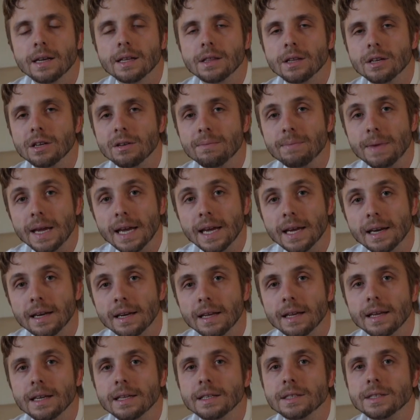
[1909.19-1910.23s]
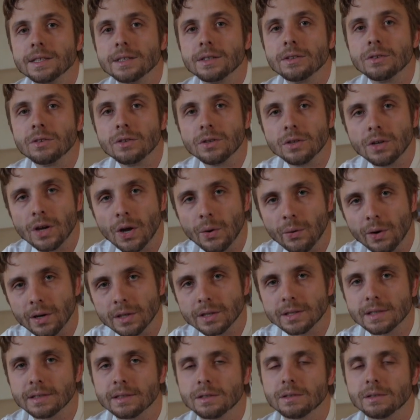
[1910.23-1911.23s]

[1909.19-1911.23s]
The demand is nowhere